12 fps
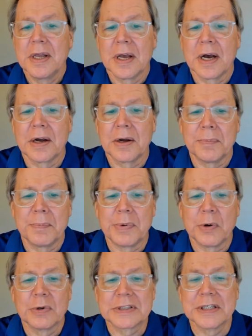
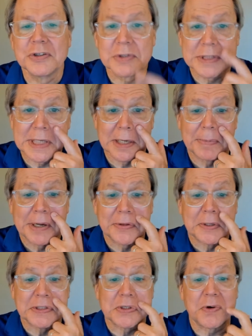But what's interesting about
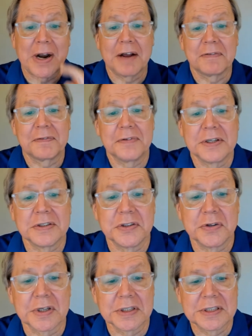this graph is
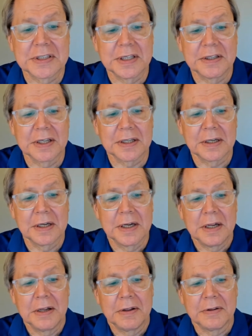you can see that
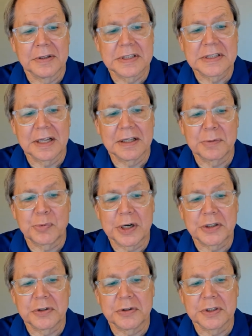the selling
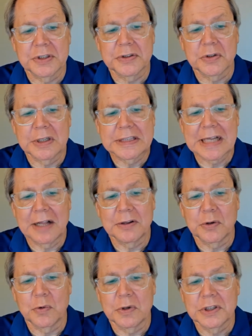pressure, the
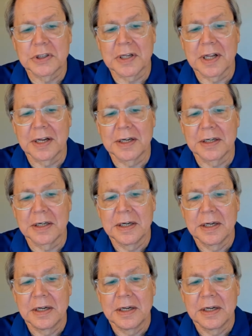solid orange line,